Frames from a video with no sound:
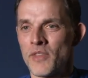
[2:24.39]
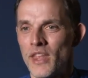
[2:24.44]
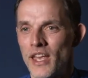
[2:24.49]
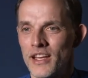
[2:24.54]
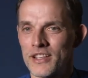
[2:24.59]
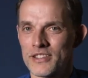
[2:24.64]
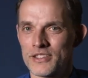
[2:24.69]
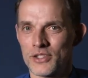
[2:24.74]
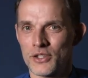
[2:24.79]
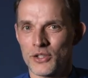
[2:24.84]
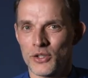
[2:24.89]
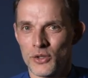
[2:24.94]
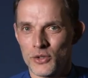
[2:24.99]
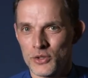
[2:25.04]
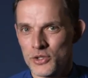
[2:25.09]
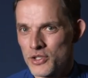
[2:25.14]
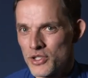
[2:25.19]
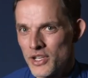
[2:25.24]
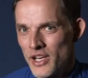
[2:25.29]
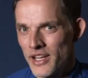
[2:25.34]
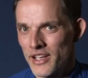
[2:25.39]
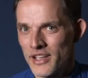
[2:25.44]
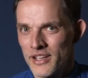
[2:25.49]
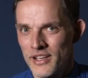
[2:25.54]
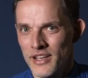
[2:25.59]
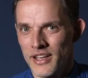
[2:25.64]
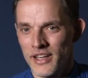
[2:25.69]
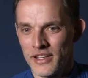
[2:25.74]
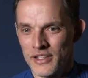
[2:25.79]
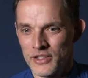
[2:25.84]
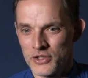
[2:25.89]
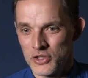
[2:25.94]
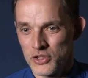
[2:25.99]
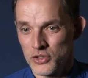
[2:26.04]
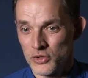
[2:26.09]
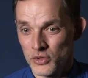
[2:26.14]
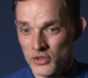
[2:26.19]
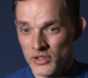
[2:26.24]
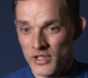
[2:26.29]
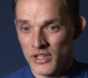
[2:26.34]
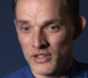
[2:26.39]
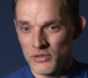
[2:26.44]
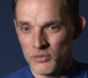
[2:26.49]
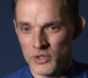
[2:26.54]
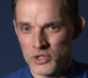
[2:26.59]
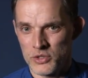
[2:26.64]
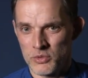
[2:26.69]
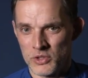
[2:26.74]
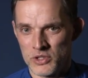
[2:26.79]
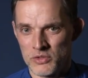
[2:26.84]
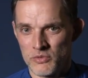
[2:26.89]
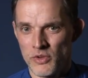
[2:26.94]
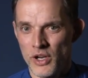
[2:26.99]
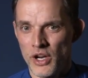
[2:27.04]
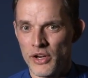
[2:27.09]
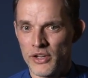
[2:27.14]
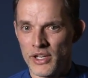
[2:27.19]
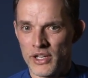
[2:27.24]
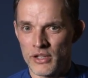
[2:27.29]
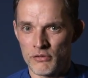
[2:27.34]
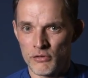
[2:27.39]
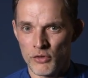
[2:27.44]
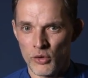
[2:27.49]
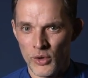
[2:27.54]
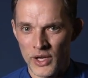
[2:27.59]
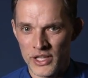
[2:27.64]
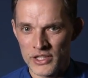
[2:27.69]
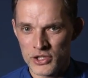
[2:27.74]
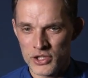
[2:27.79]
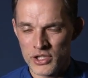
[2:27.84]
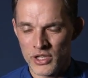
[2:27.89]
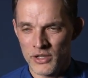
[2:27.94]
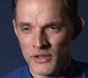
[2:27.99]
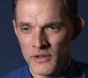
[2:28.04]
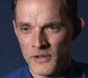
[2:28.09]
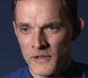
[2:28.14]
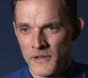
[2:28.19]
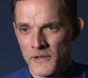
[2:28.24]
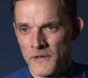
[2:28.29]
as a coach like, like in Stuttgart, which was very influential.